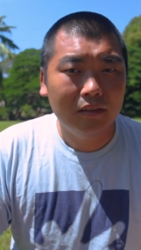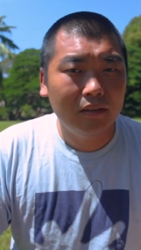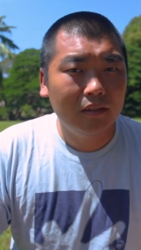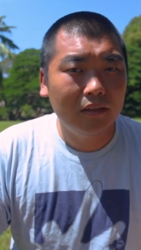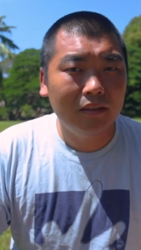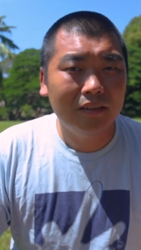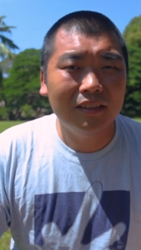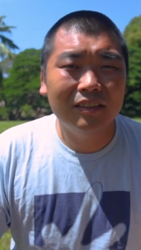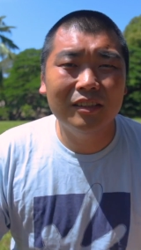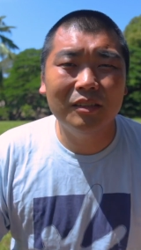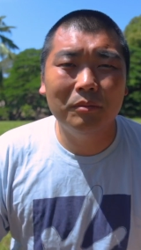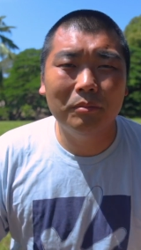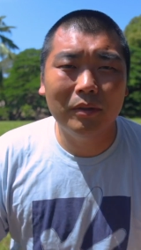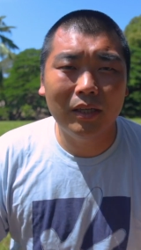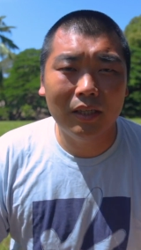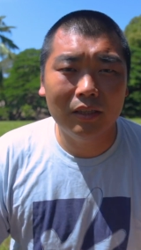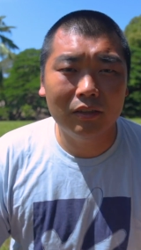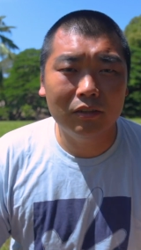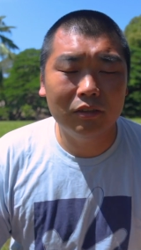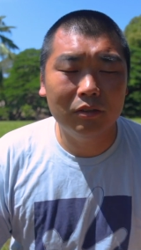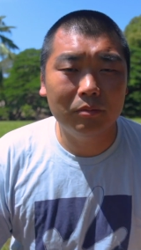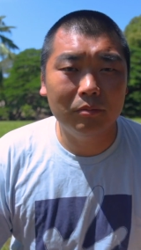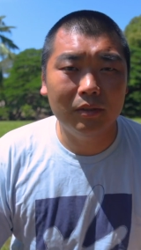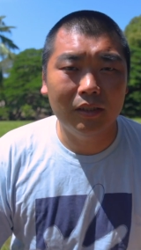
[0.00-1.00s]
It doesn't
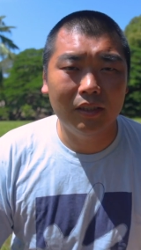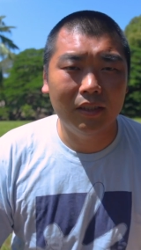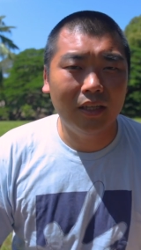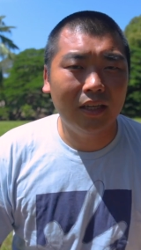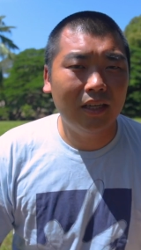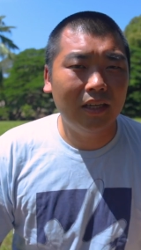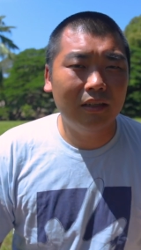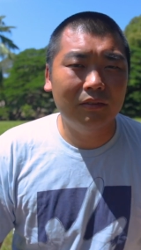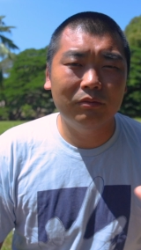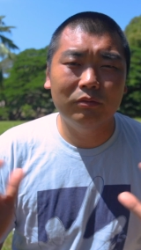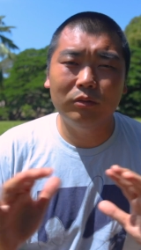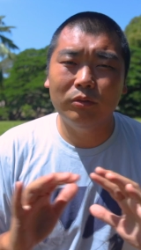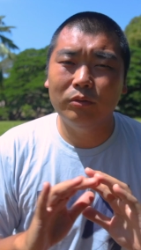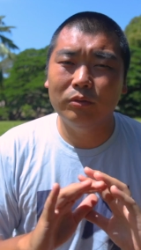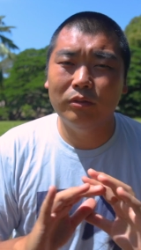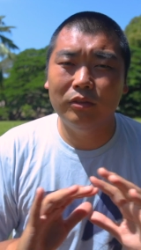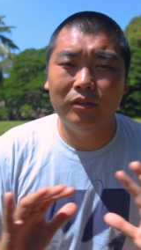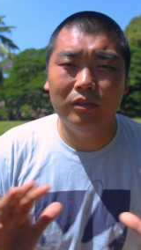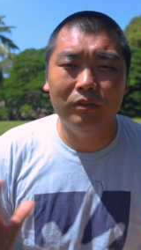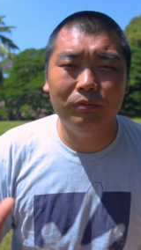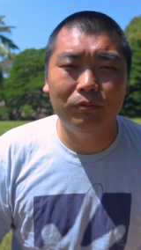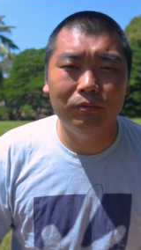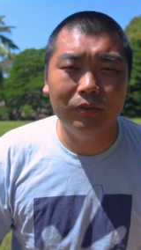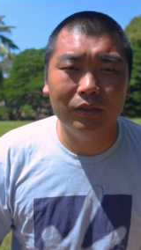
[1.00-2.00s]
matter to me. I have no
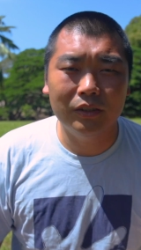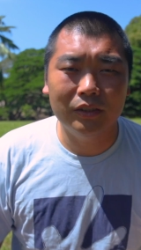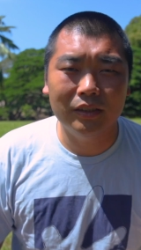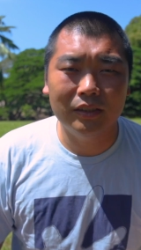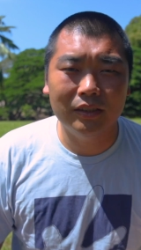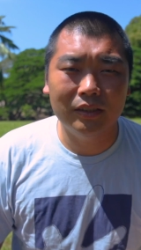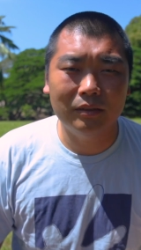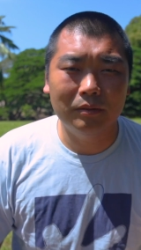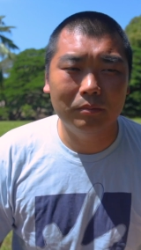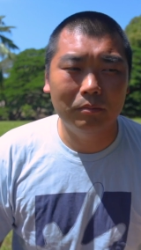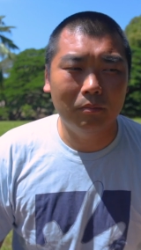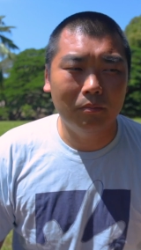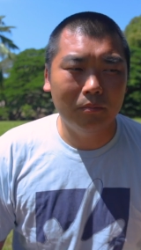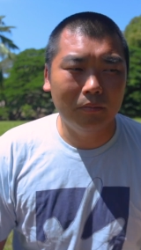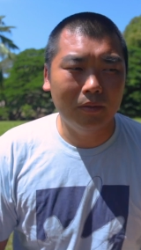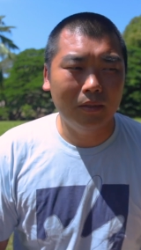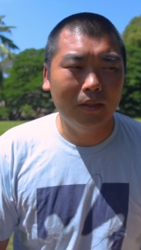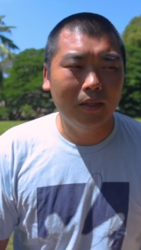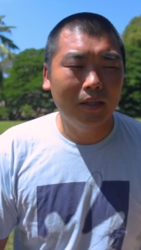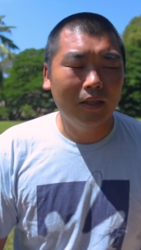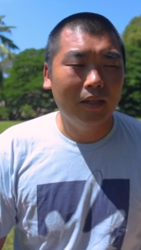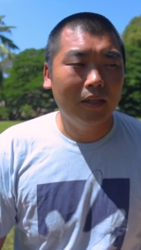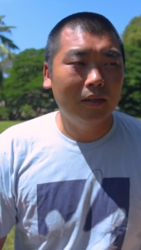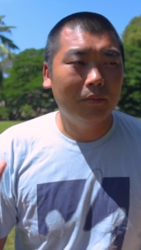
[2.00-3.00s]
difference
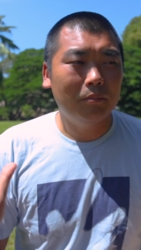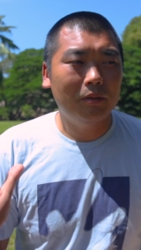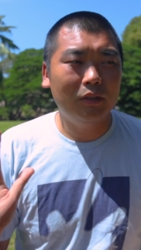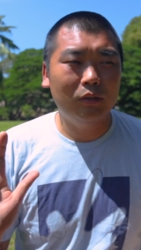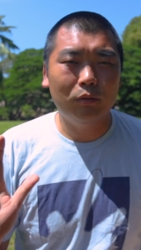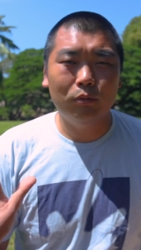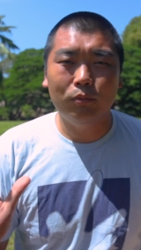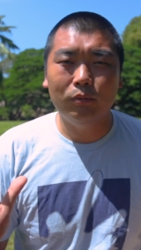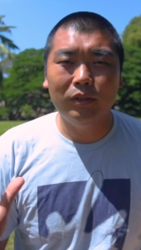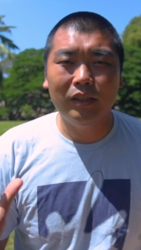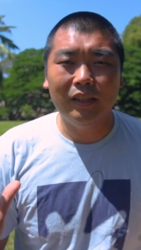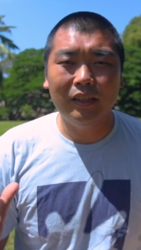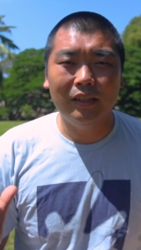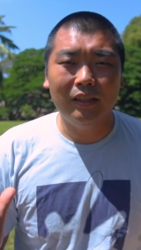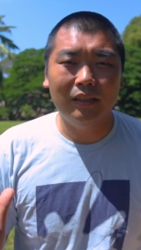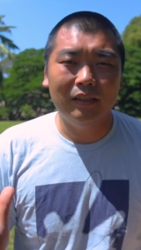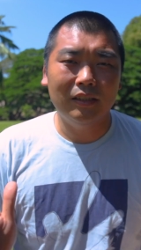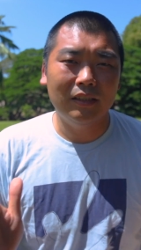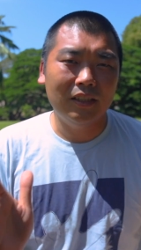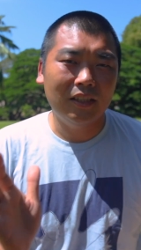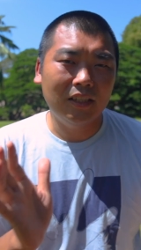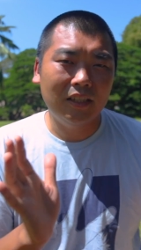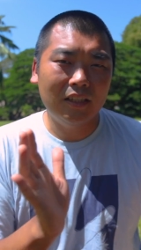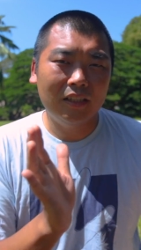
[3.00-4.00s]
between
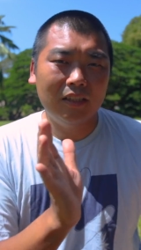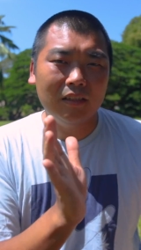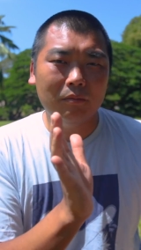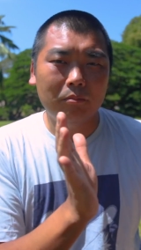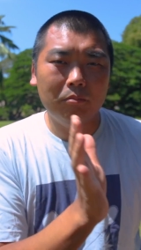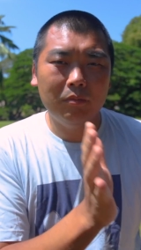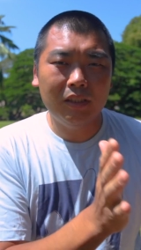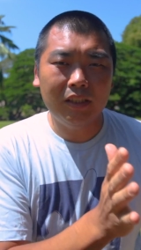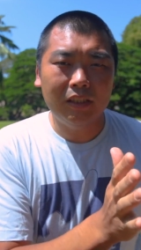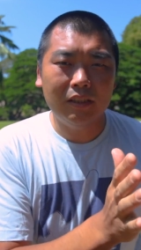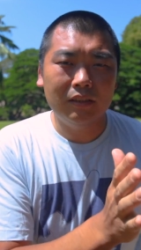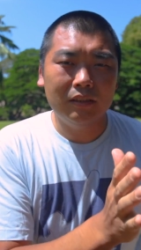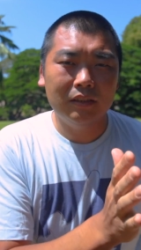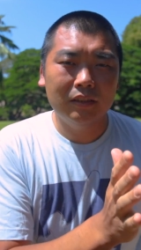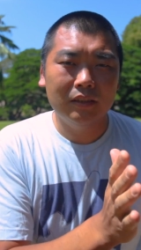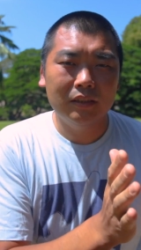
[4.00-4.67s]
eating meat,